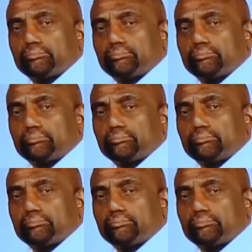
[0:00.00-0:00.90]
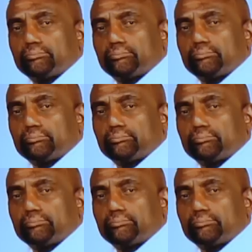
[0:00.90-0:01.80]

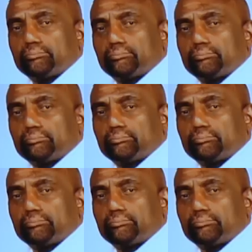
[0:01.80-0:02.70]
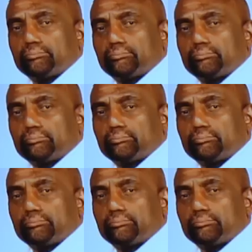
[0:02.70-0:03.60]

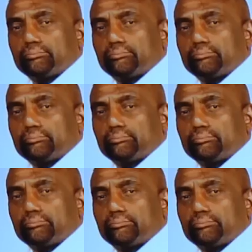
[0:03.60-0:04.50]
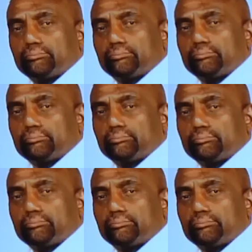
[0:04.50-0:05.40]

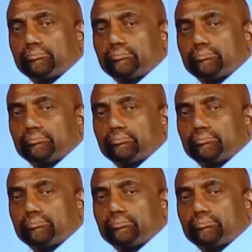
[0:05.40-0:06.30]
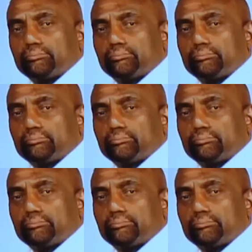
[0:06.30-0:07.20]

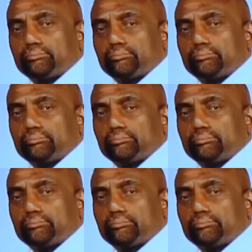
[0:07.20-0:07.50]
The person shown says nothing.